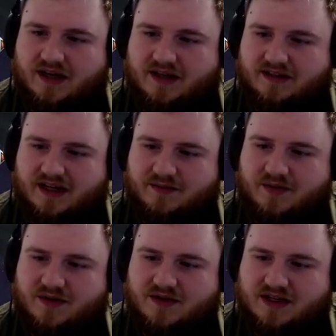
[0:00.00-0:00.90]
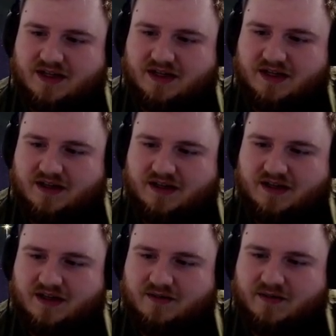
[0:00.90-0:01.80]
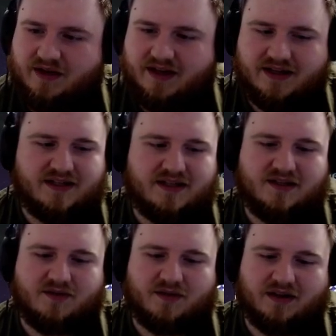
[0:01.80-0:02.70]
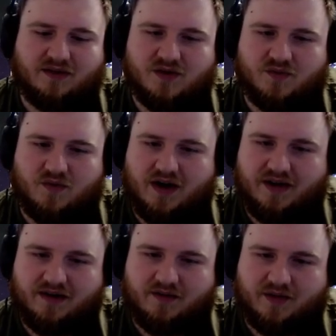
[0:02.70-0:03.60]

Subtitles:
Tiny Bone's gonna mill us. We're gonna lose 1.